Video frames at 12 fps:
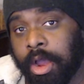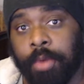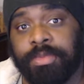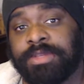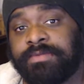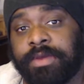
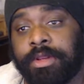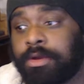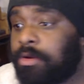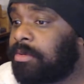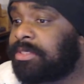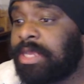this
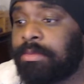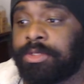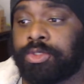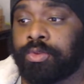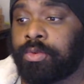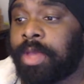video was able
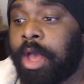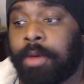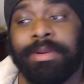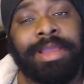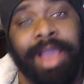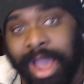to help
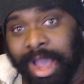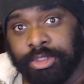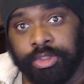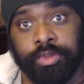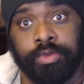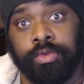guide
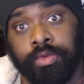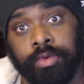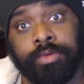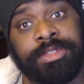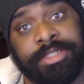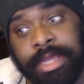you
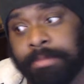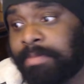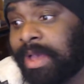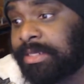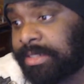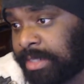through step
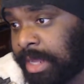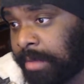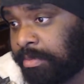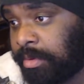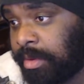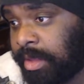by step,
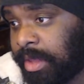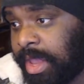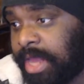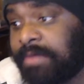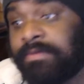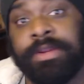
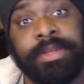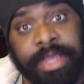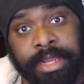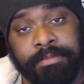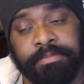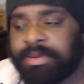and if you
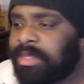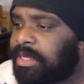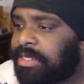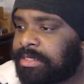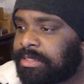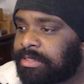did,
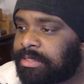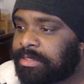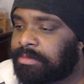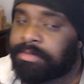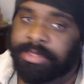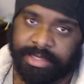please
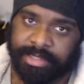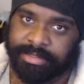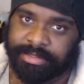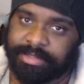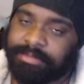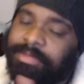
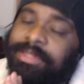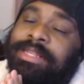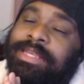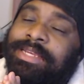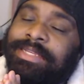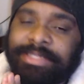
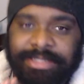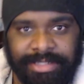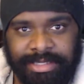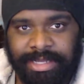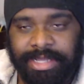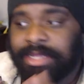
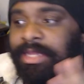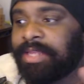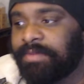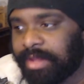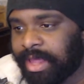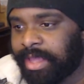leave
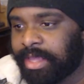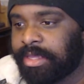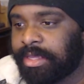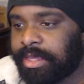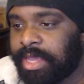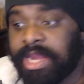a like,
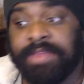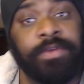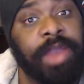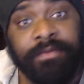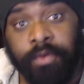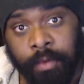and if you
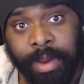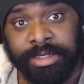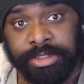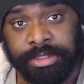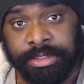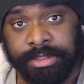have
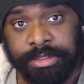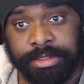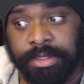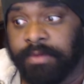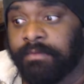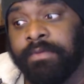questions,
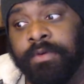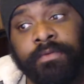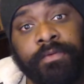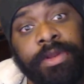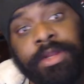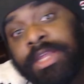feel
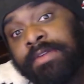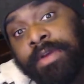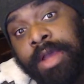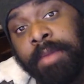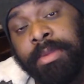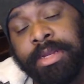free to leave a
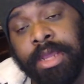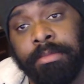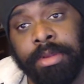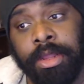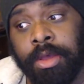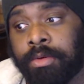comment down below.